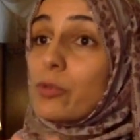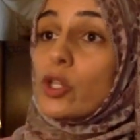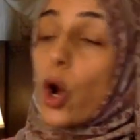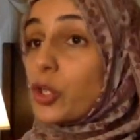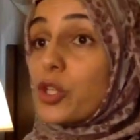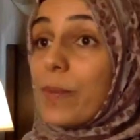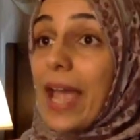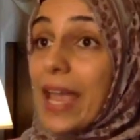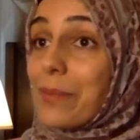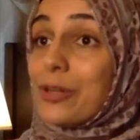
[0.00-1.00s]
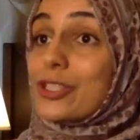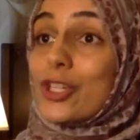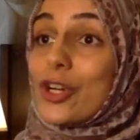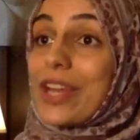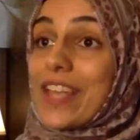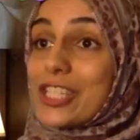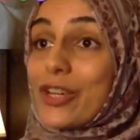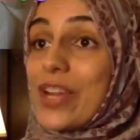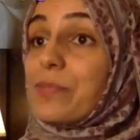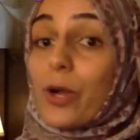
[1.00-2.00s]
them not to be able to look at their
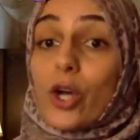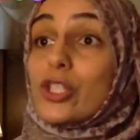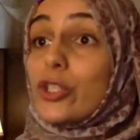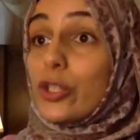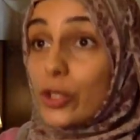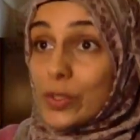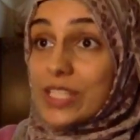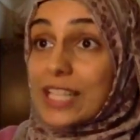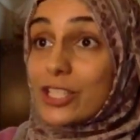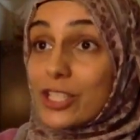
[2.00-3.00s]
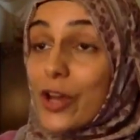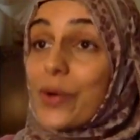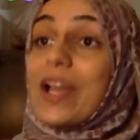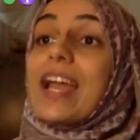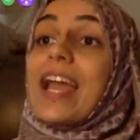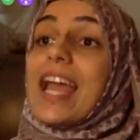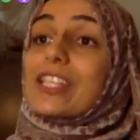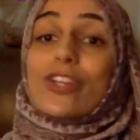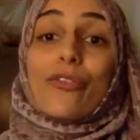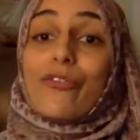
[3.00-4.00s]
screens because you said so
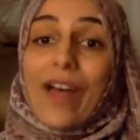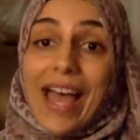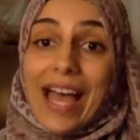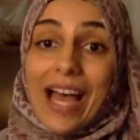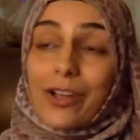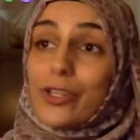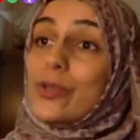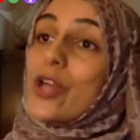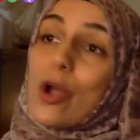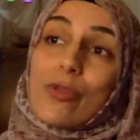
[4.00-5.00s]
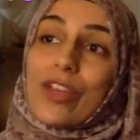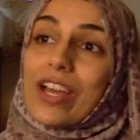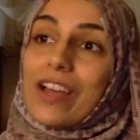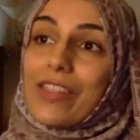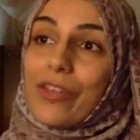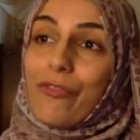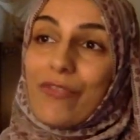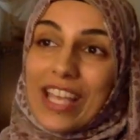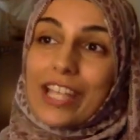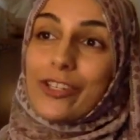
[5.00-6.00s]
is not fair. You know the
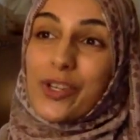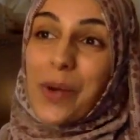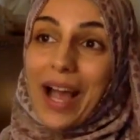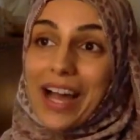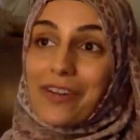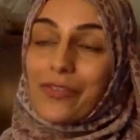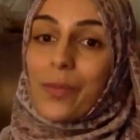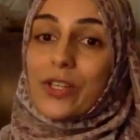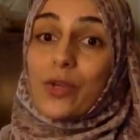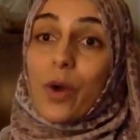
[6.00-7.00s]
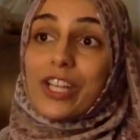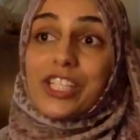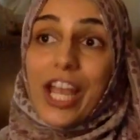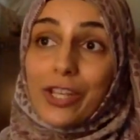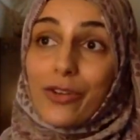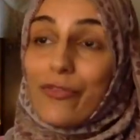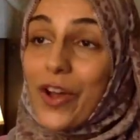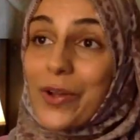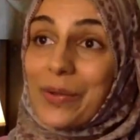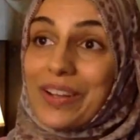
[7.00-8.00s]
feeling you have when you want to check your
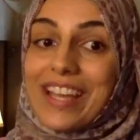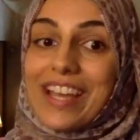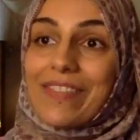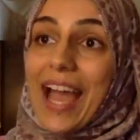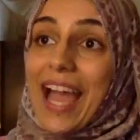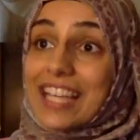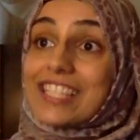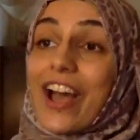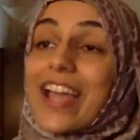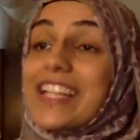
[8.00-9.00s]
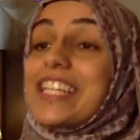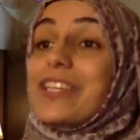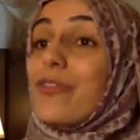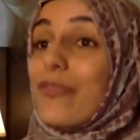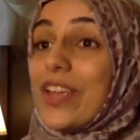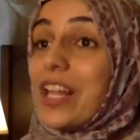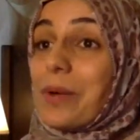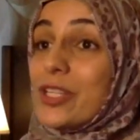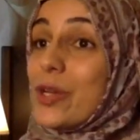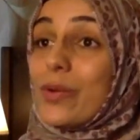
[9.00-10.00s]
phone, that anxiety you feel
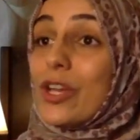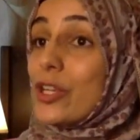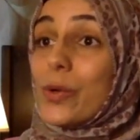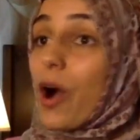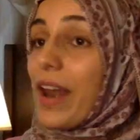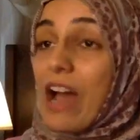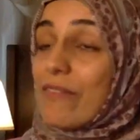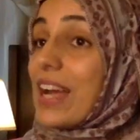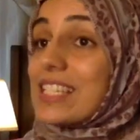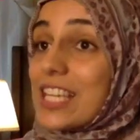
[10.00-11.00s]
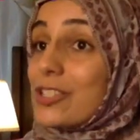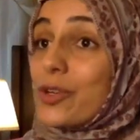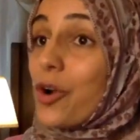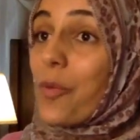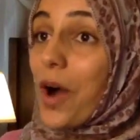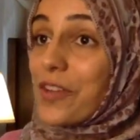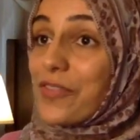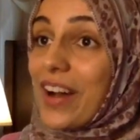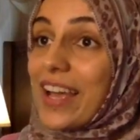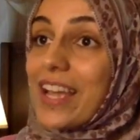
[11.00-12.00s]
when you can't have access to your
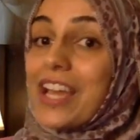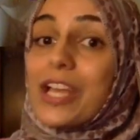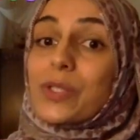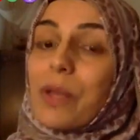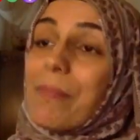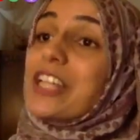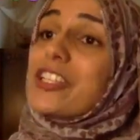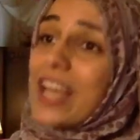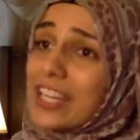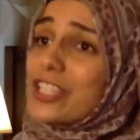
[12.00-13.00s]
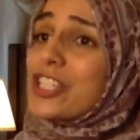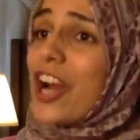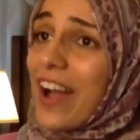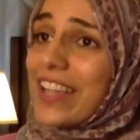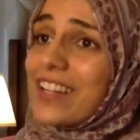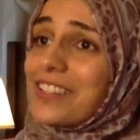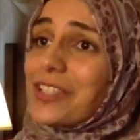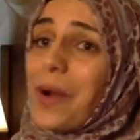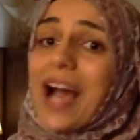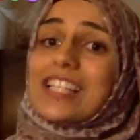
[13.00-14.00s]
Wi-Fi. So imagine that in a
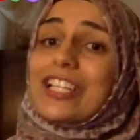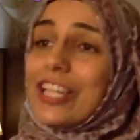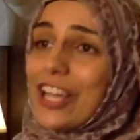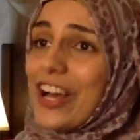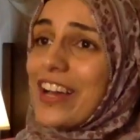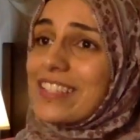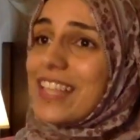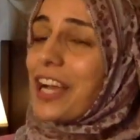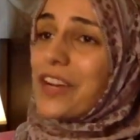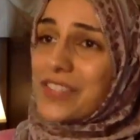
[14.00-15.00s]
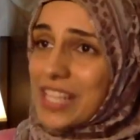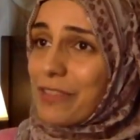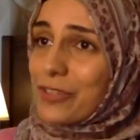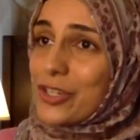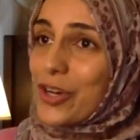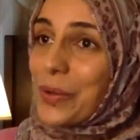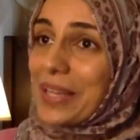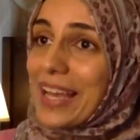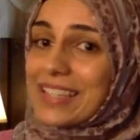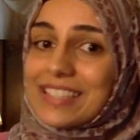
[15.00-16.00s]
child who hasn't learned that kind of
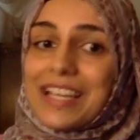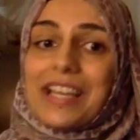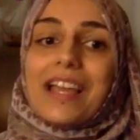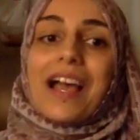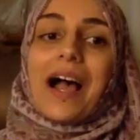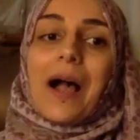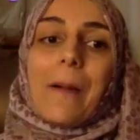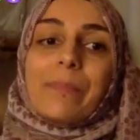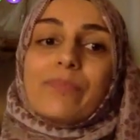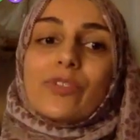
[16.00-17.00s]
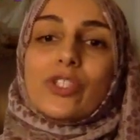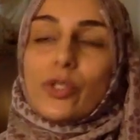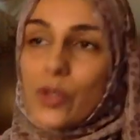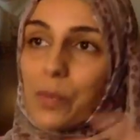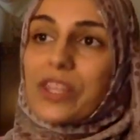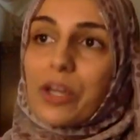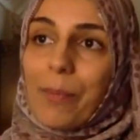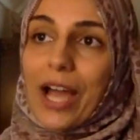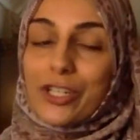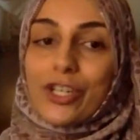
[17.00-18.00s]
self-control yet. So do it with
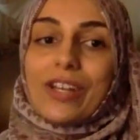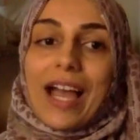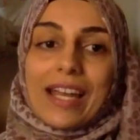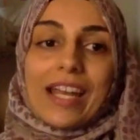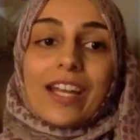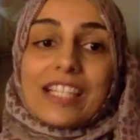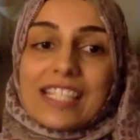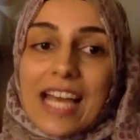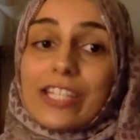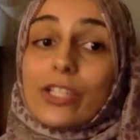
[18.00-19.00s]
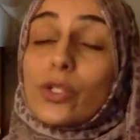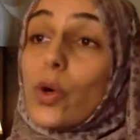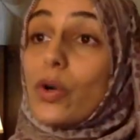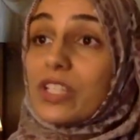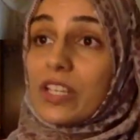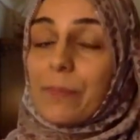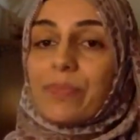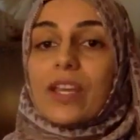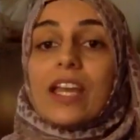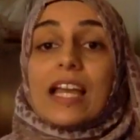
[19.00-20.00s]
compassion and understanding, and talk to
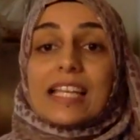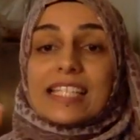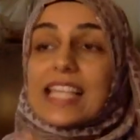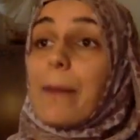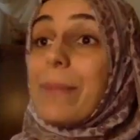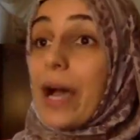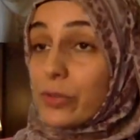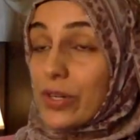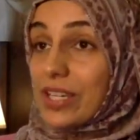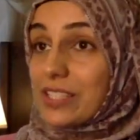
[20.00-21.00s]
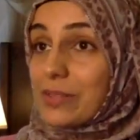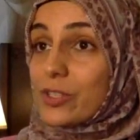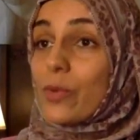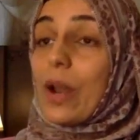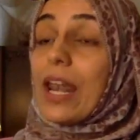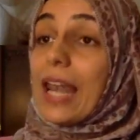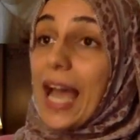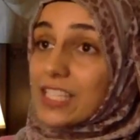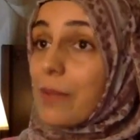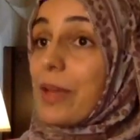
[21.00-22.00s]
them. Set boundaries. So
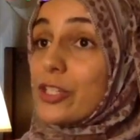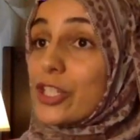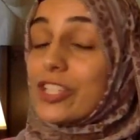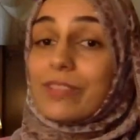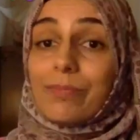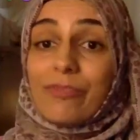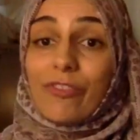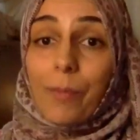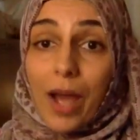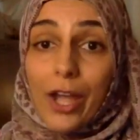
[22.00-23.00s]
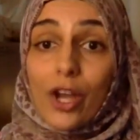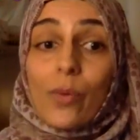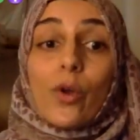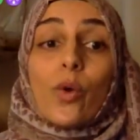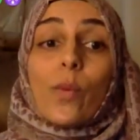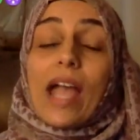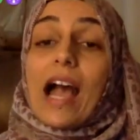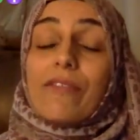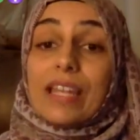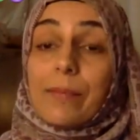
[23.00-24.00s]
as I mentioned, from my home, we
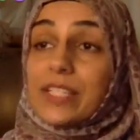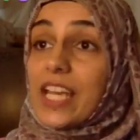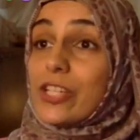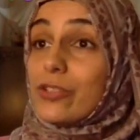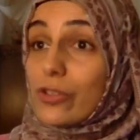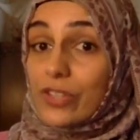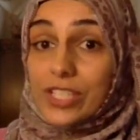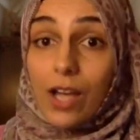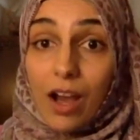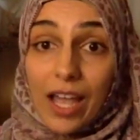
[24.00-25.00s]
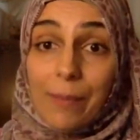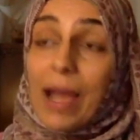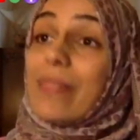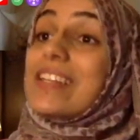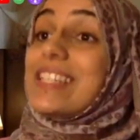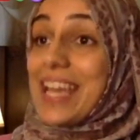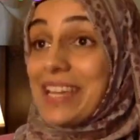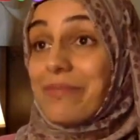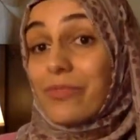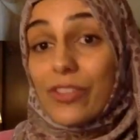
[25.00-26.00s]
have limitations on the time and the
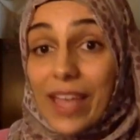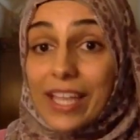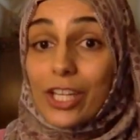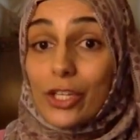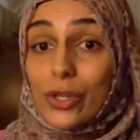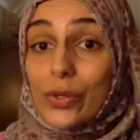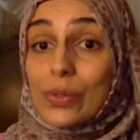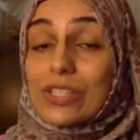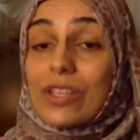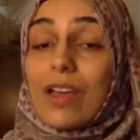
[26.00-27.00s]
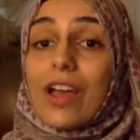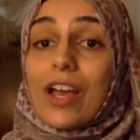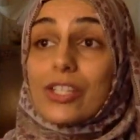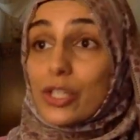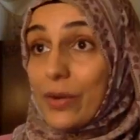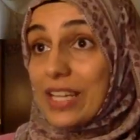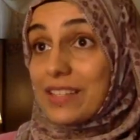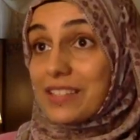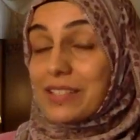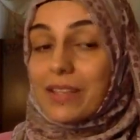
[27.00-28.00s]
day that they can use
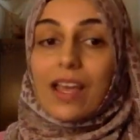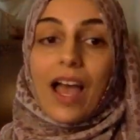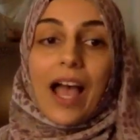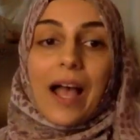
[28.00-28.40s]
screens.